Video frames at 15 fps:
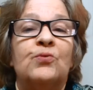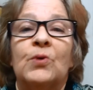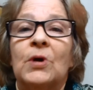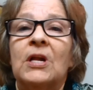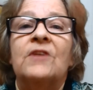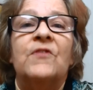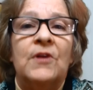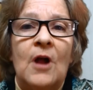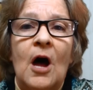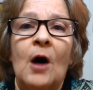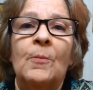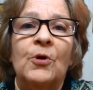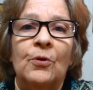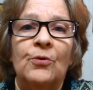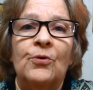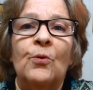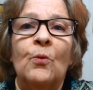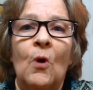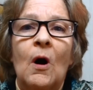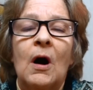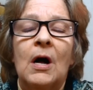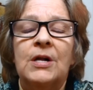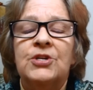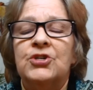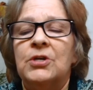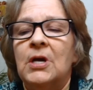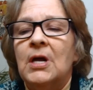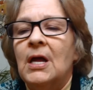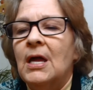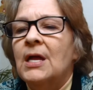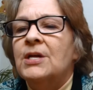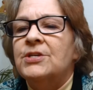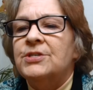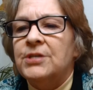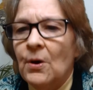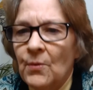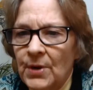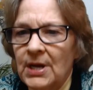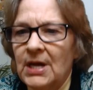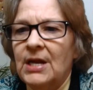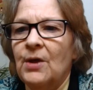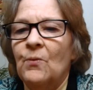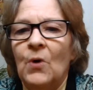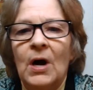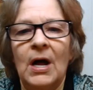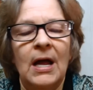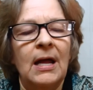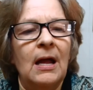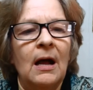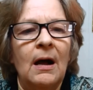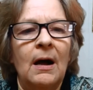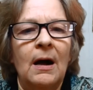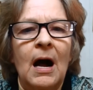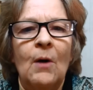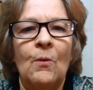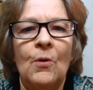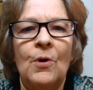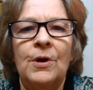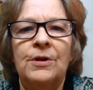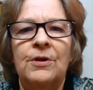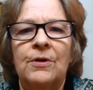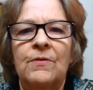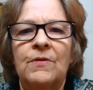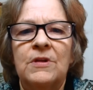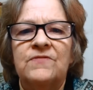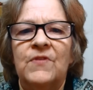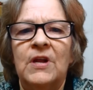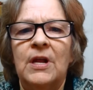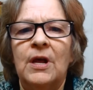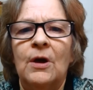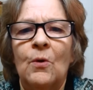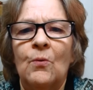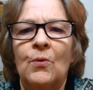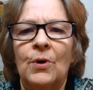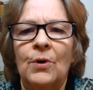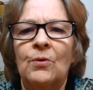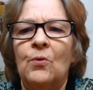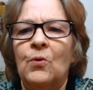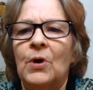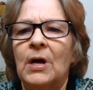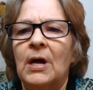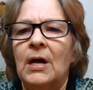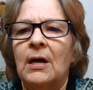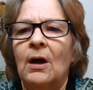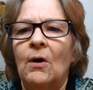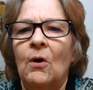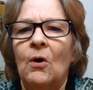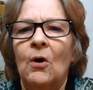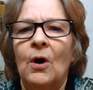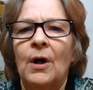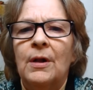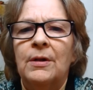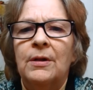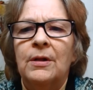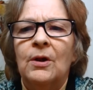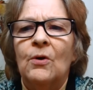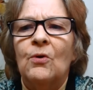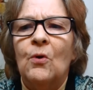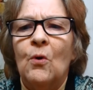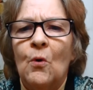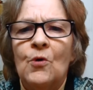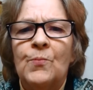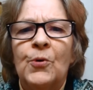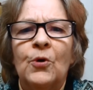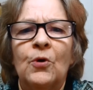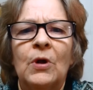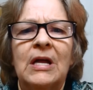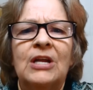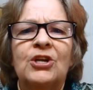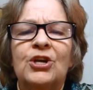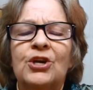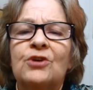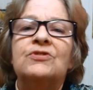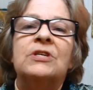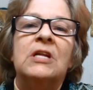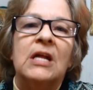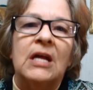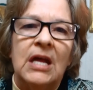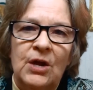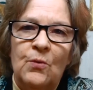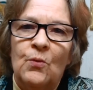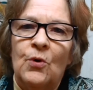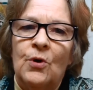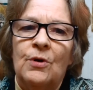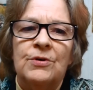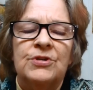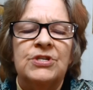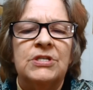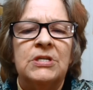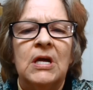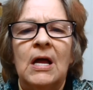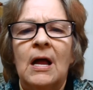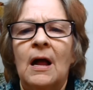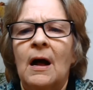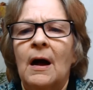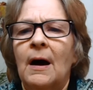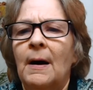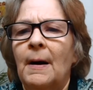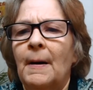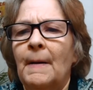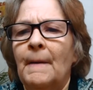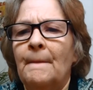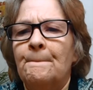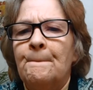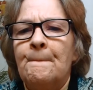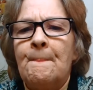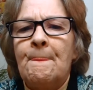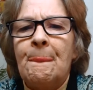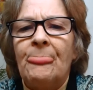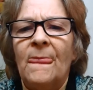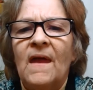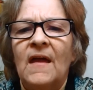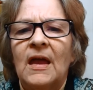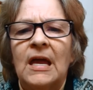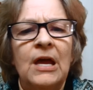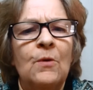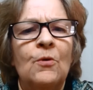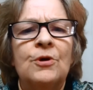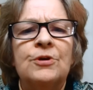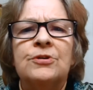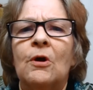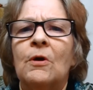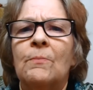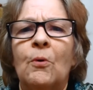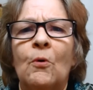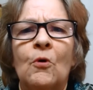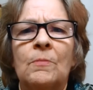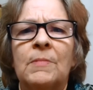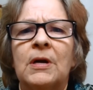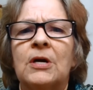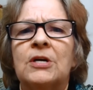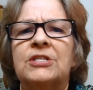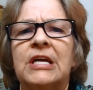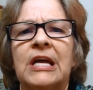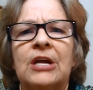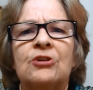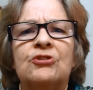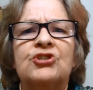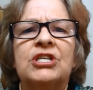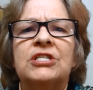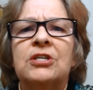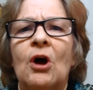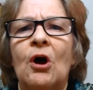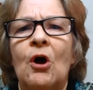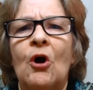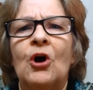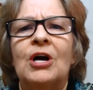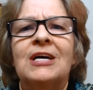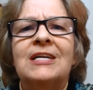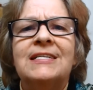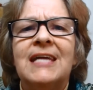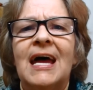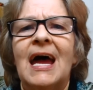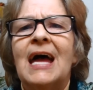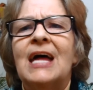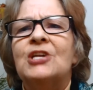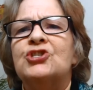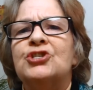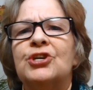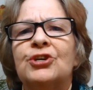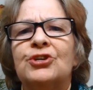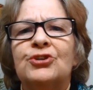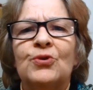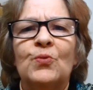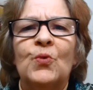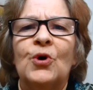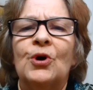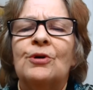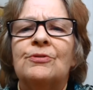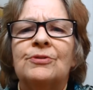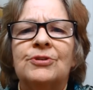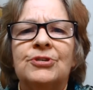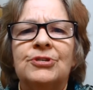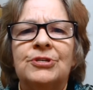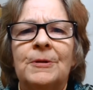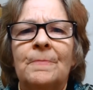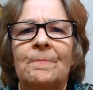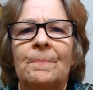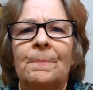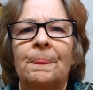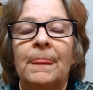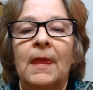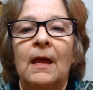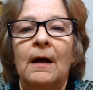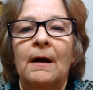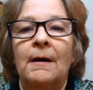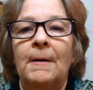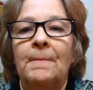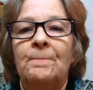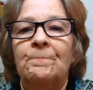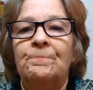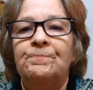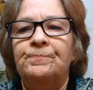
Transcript: really phenomenal to watch. So anyway, I wanted to do this video real quick on, you know, cord pulling using the keywords. Um, Keywords are important because energies are attached to words. Um,